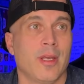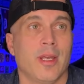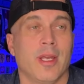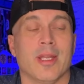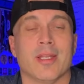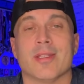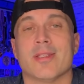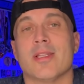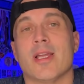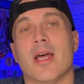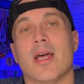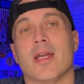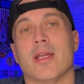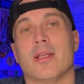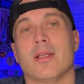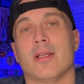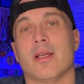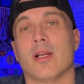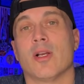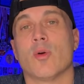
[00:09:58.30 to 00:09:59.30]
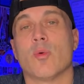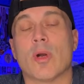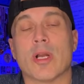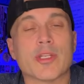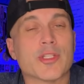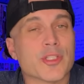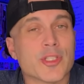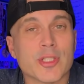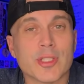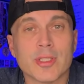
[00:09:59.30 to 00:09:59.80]
It's not a
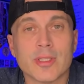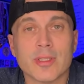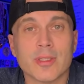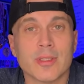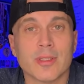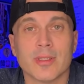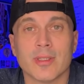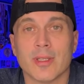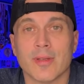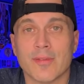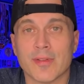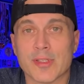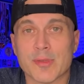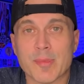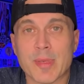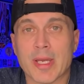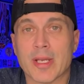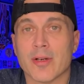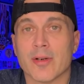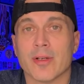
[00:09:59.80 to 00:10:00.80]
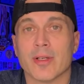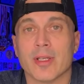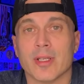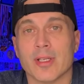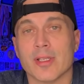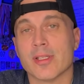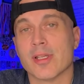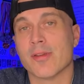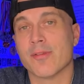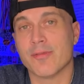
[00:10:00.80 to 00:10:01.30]
question if it's better. It
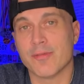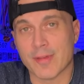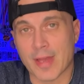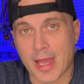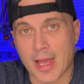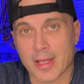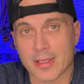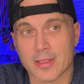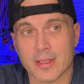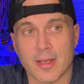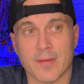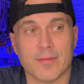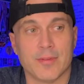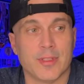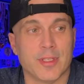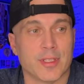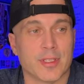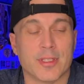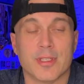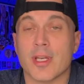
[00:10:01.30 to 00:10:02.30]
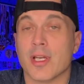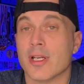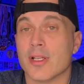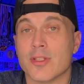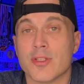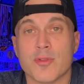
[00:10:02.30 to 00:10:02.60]
is a fact. I've just done it